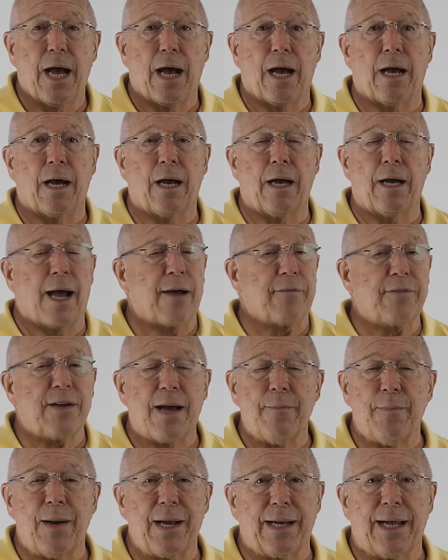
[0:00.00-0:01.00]
Uh, I've
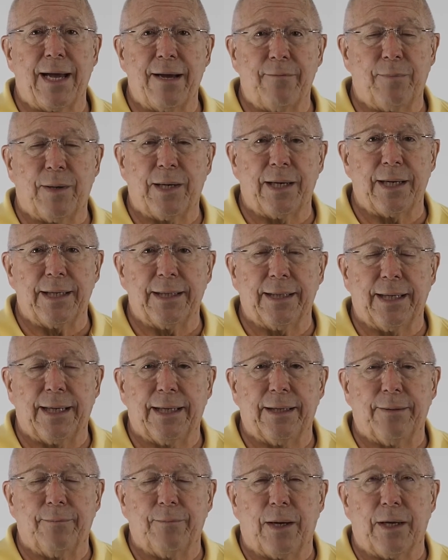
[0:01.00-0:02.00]
got my lav, my,
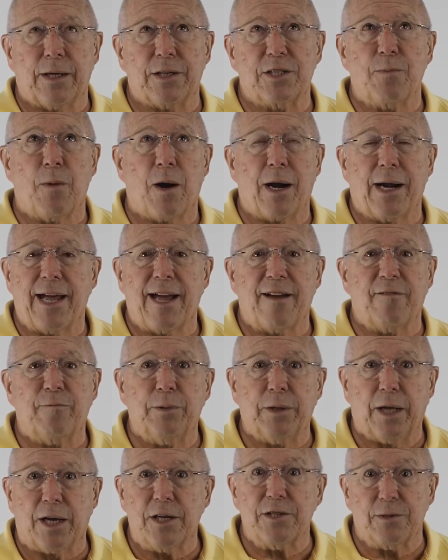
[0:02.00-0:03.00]
my SmartLav
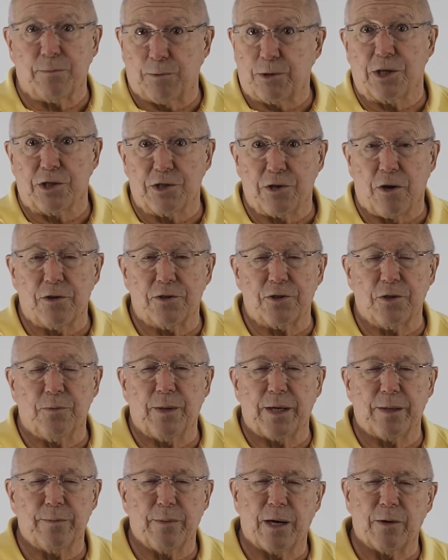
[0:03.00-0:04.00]
Plus, which is also
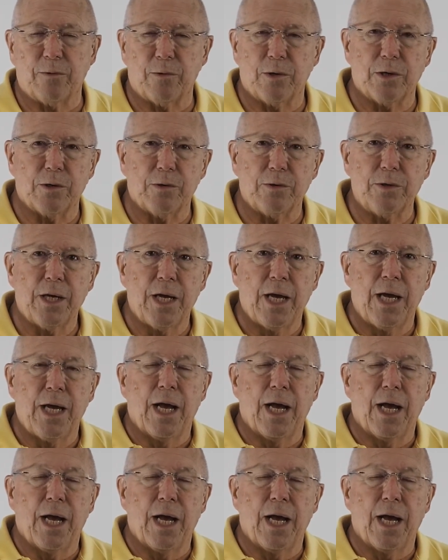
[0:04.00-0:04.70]
made by Rode,